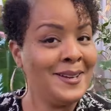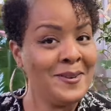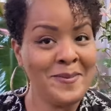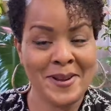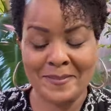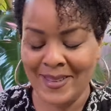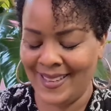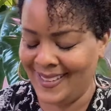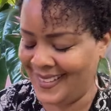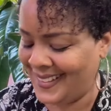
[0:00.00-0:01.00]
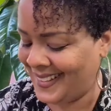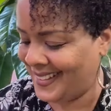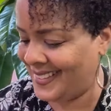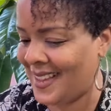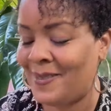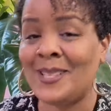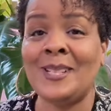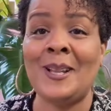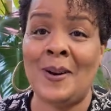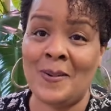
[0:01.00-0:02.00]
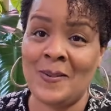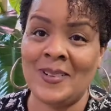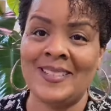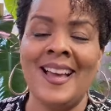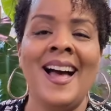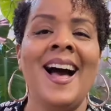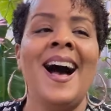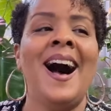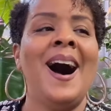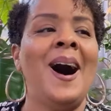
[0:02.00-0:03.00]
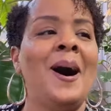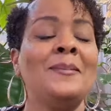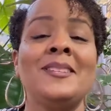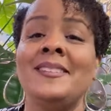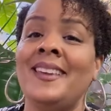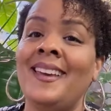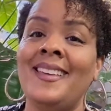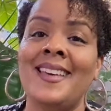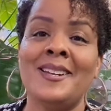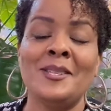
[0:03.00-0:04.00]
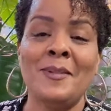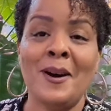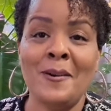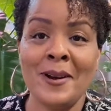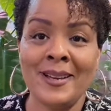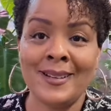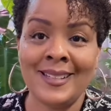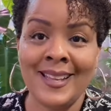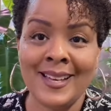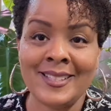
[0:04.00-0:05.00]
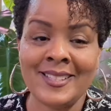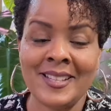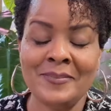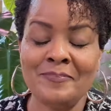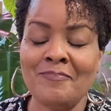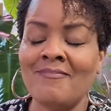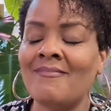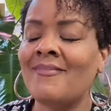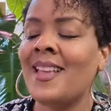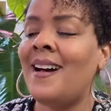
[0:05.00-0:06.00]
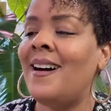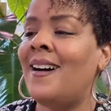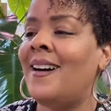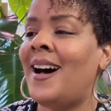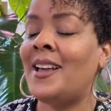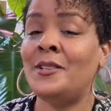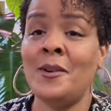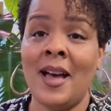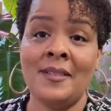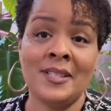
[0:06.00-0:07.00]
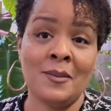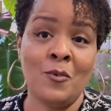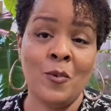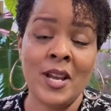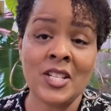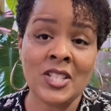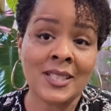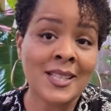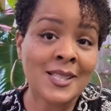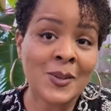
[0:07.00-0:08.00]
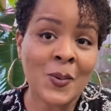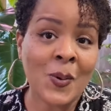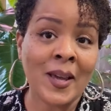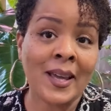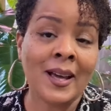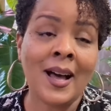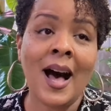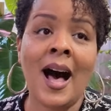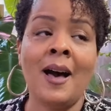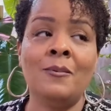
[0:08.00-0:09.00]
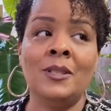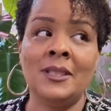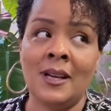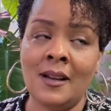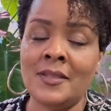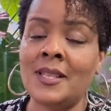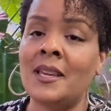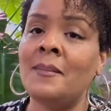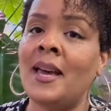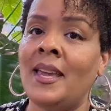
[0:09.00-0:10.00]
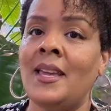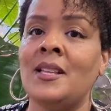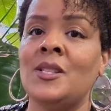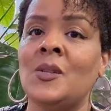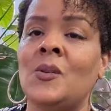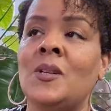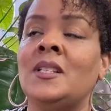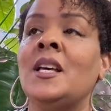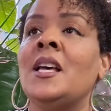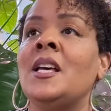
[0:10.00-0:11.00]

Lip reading: end with me. That was a long one. So yeah, that is my Hoya collection. I do have some wish list Hoya. I would love to get my hands on